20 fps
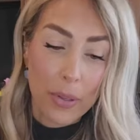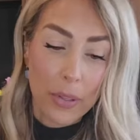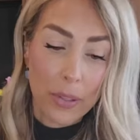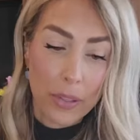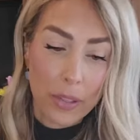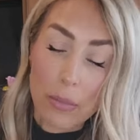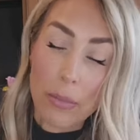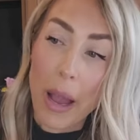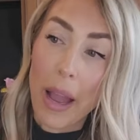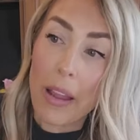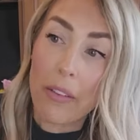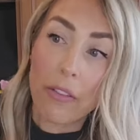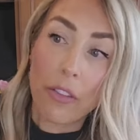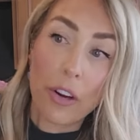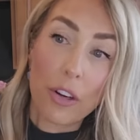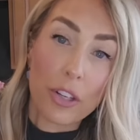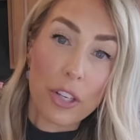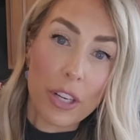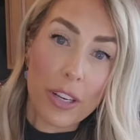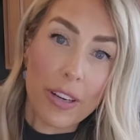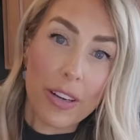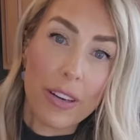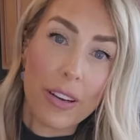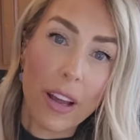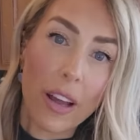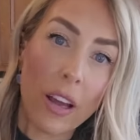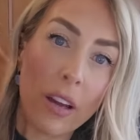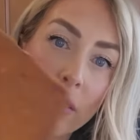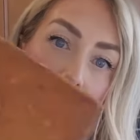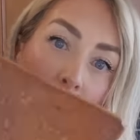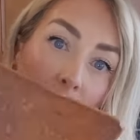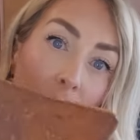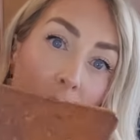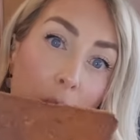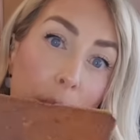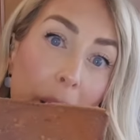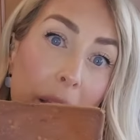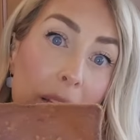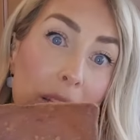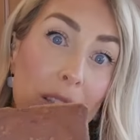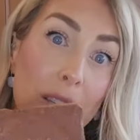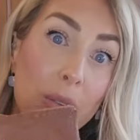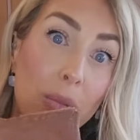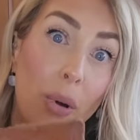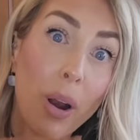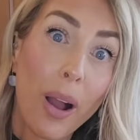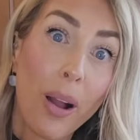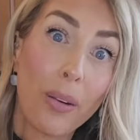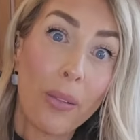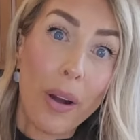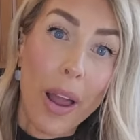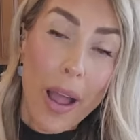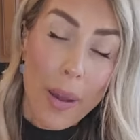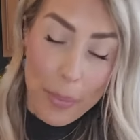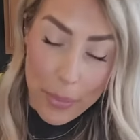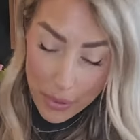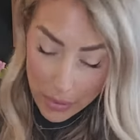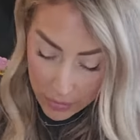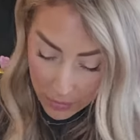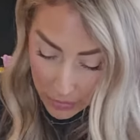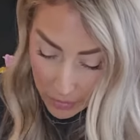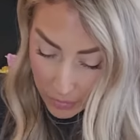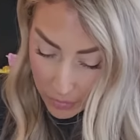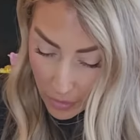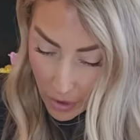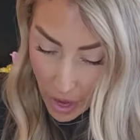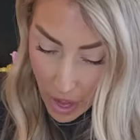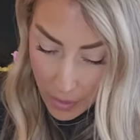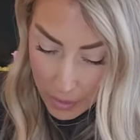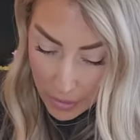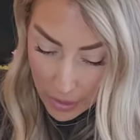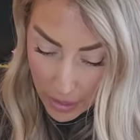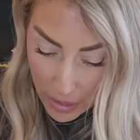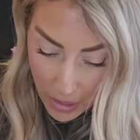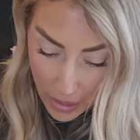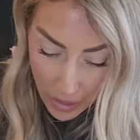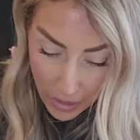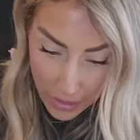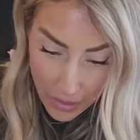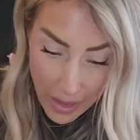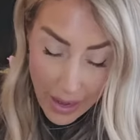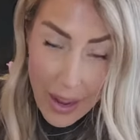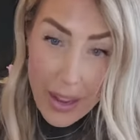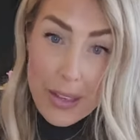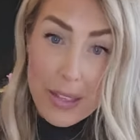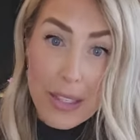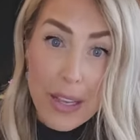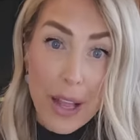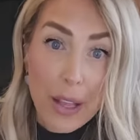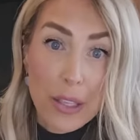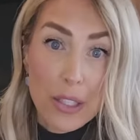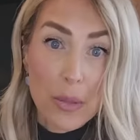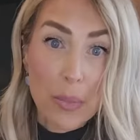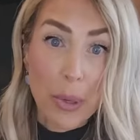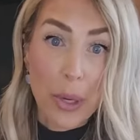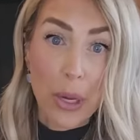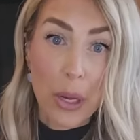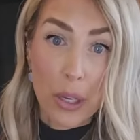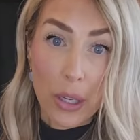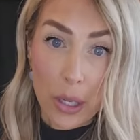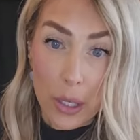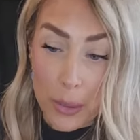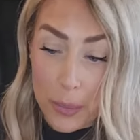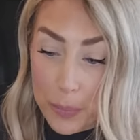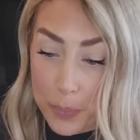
This is my version of the spicy raw wrap from the Hand Salads book